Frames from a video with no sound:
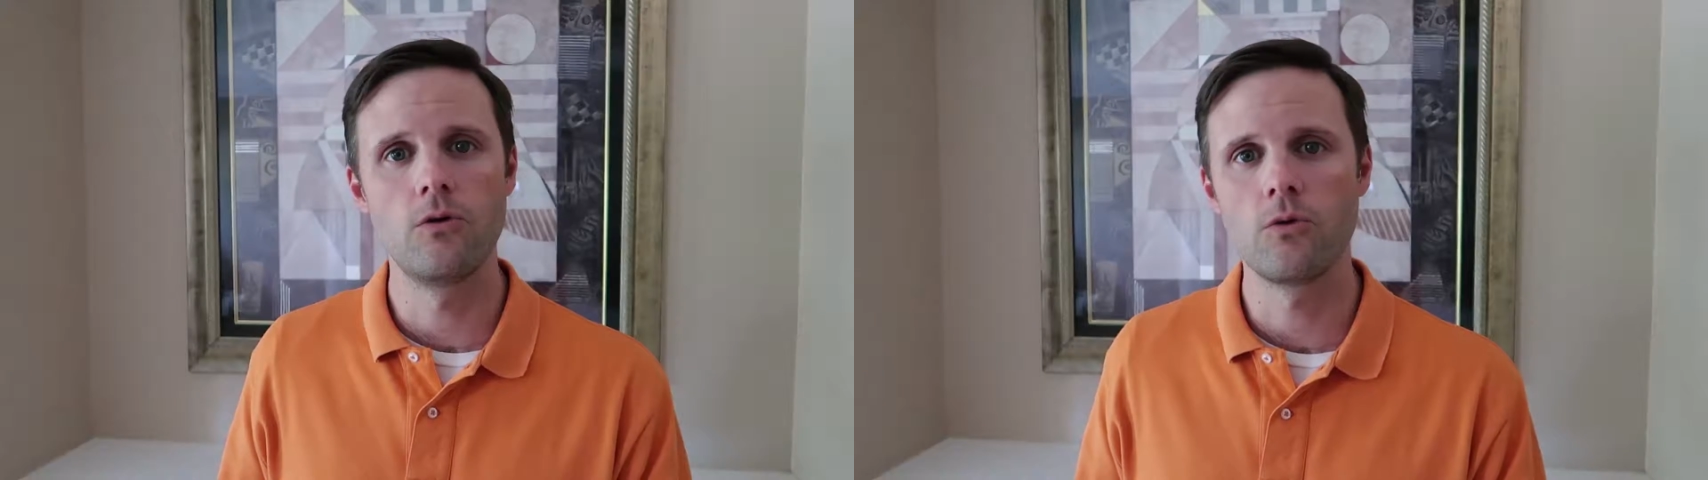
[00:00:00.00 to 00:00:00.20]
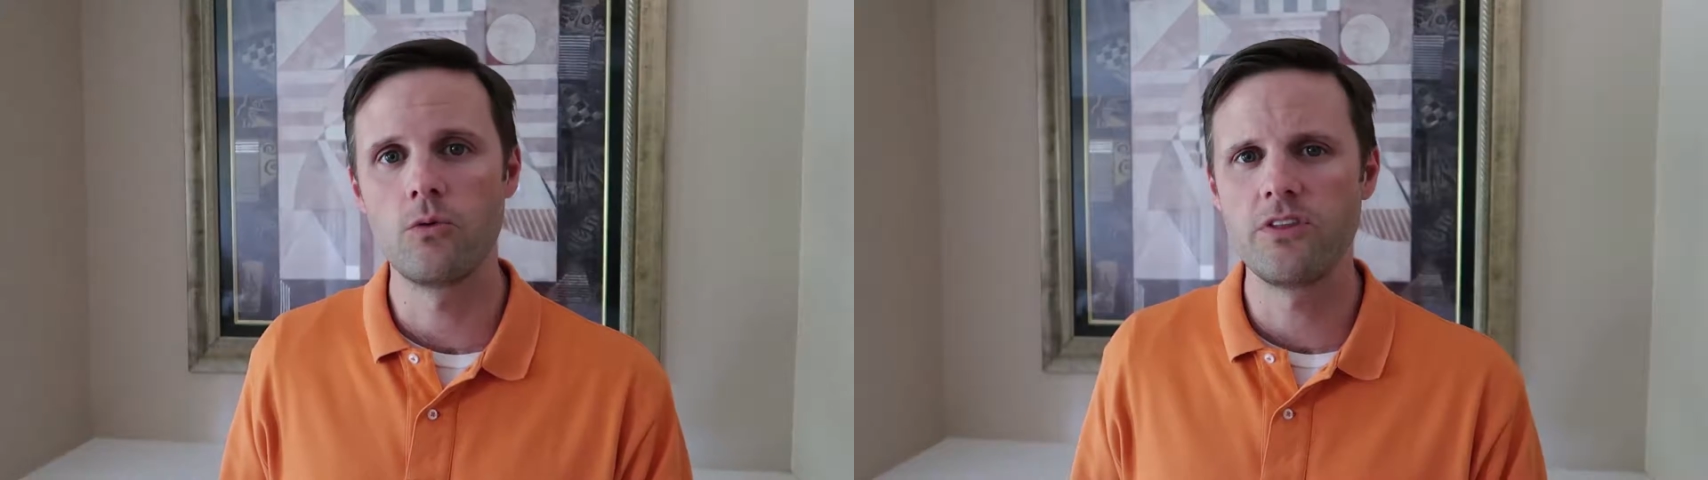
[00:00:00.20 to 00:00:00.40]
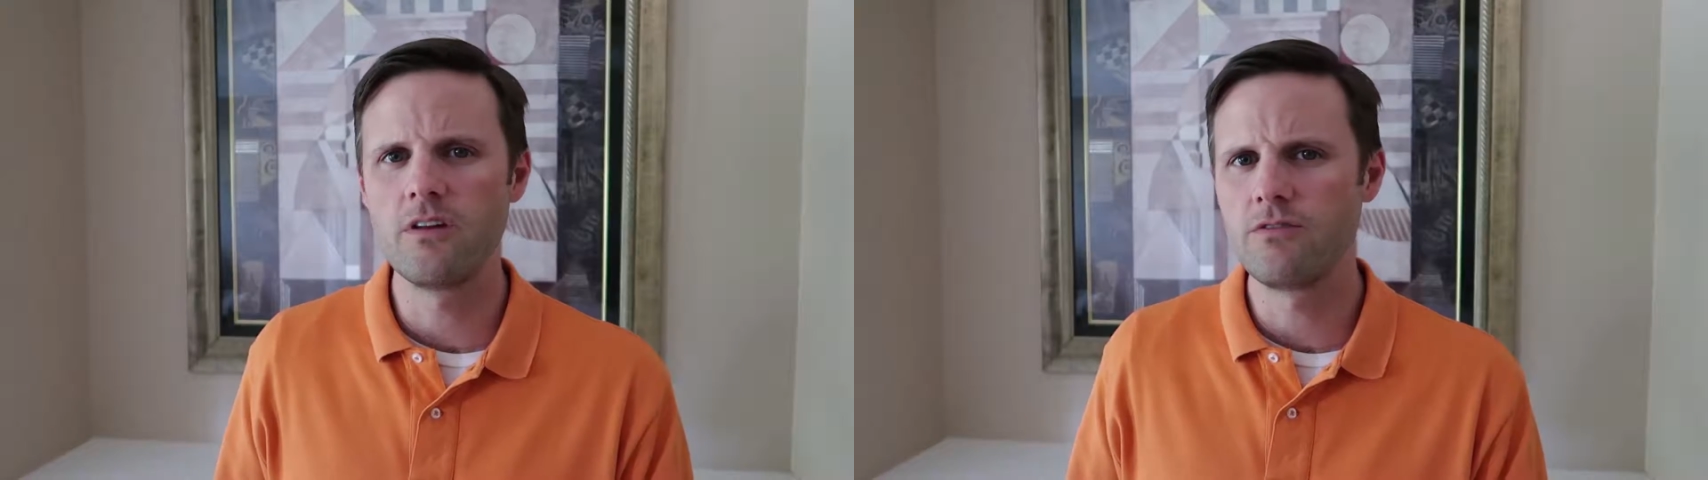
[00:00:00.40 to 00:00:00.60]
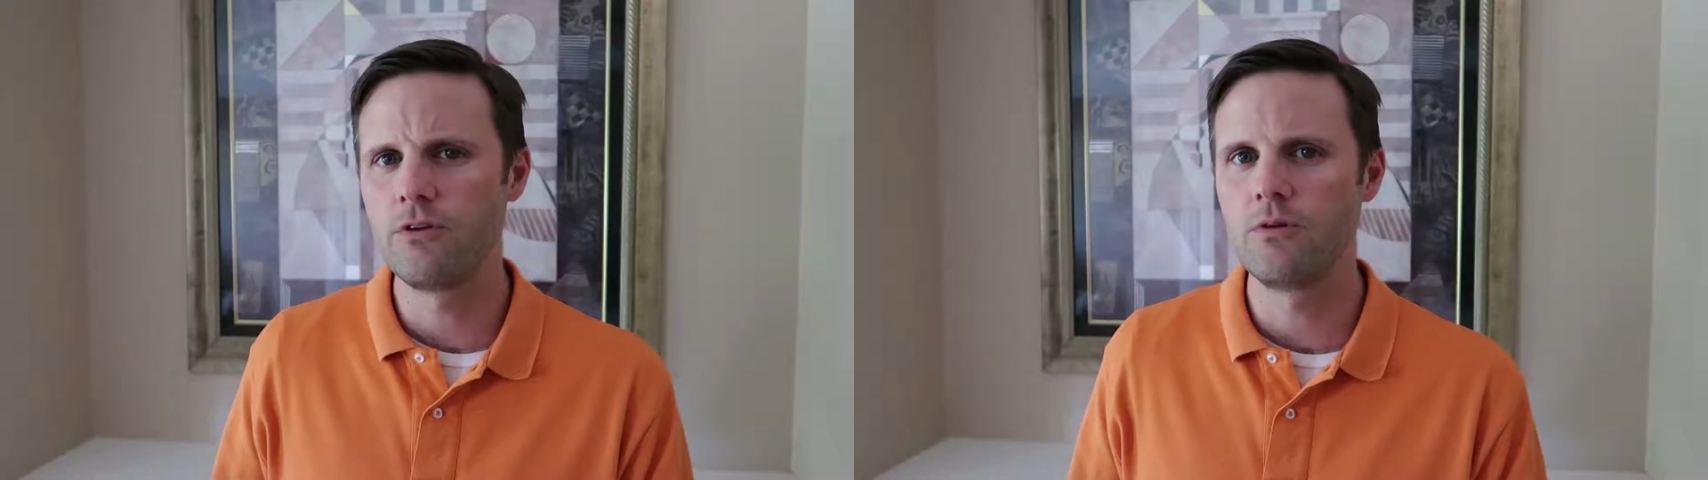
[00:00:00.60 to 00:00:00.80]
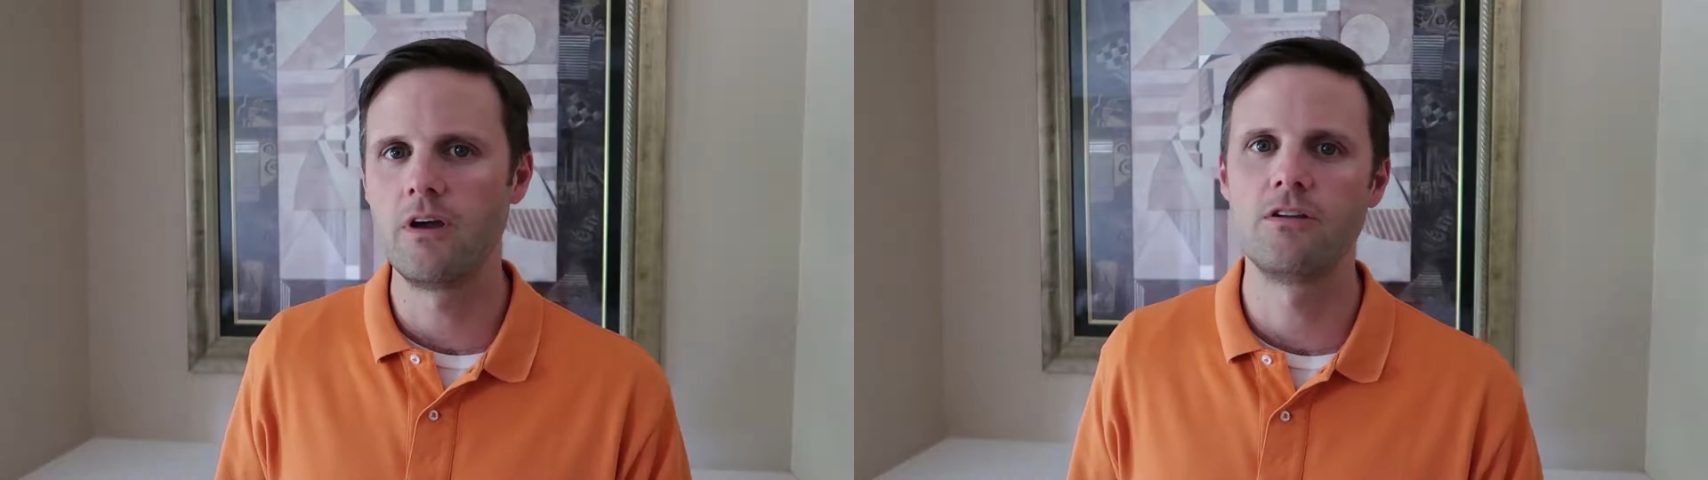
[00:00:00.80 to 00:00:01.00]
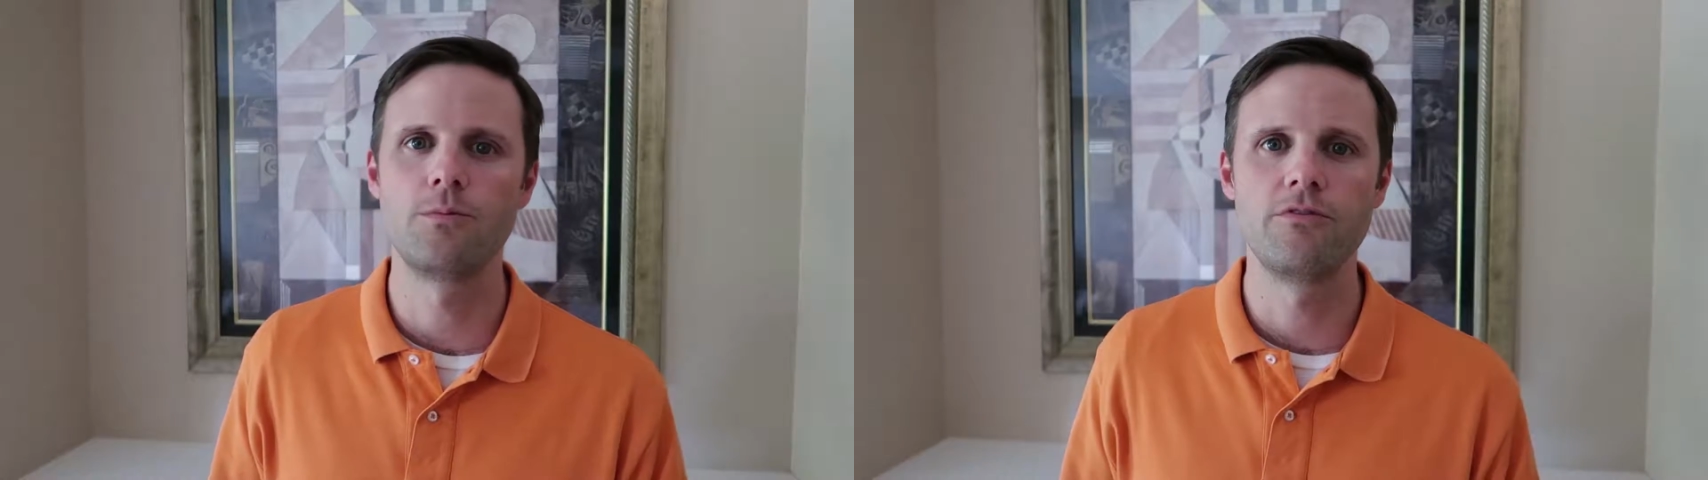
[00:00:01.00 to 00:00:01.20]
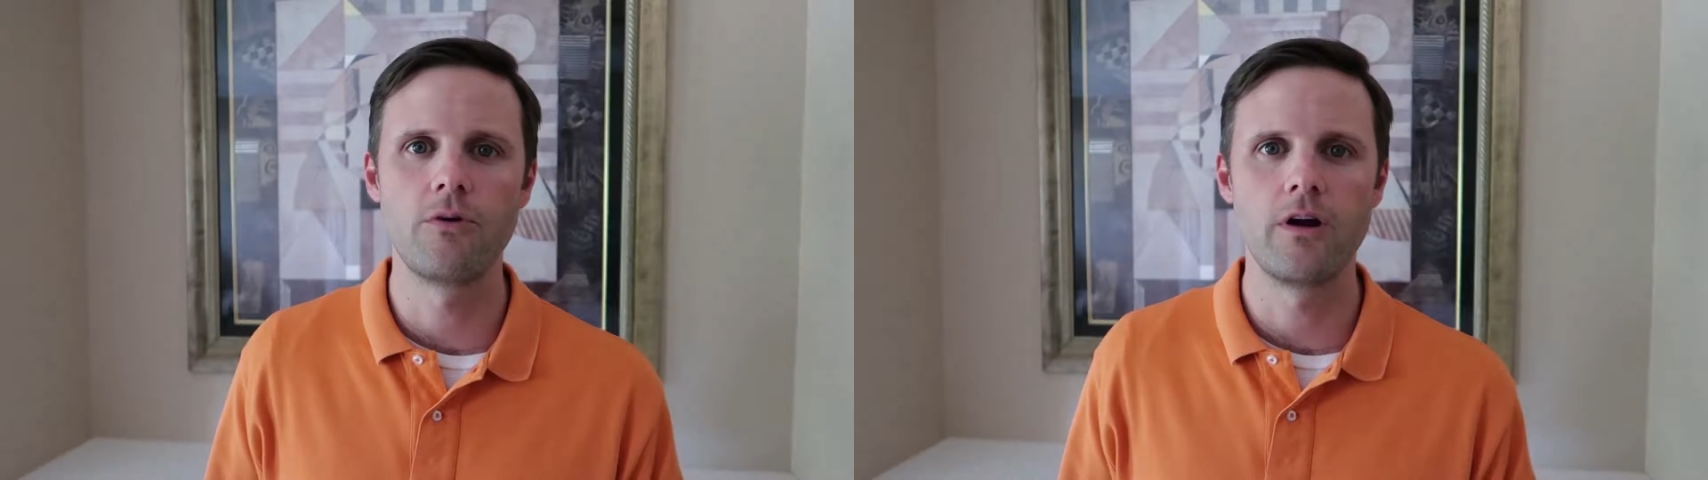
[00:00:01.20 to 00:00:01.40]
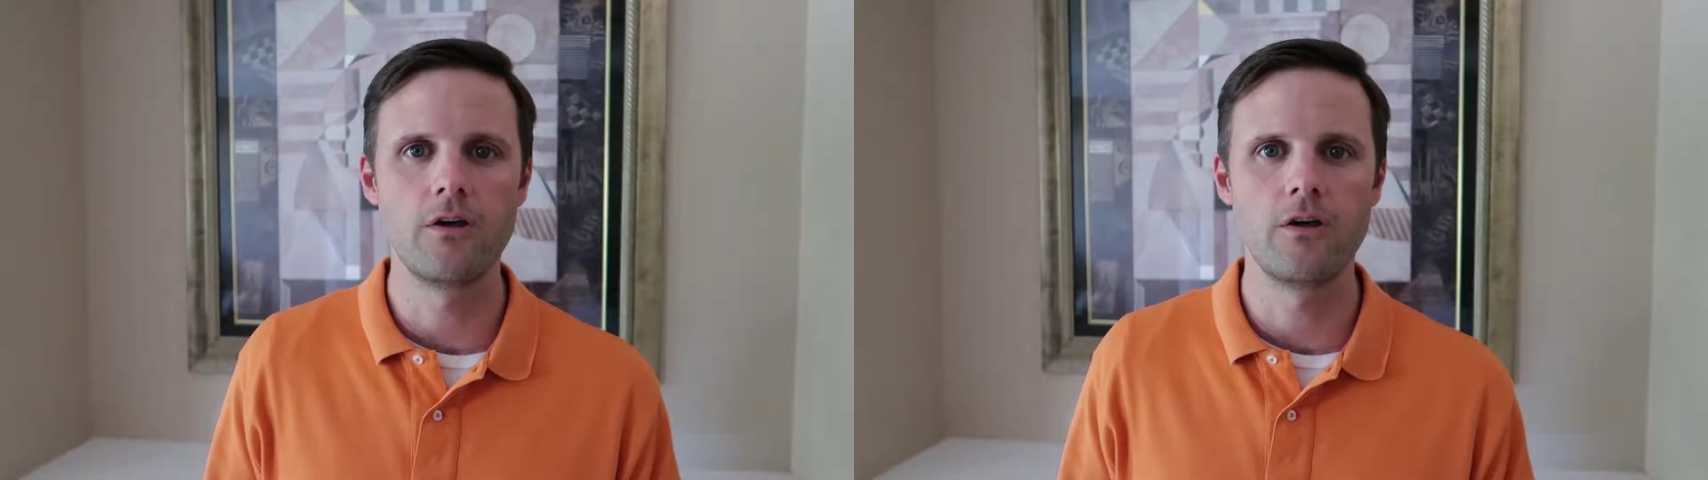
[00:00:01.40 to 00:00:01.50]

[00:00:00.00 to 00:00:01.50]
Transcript: or within a few days before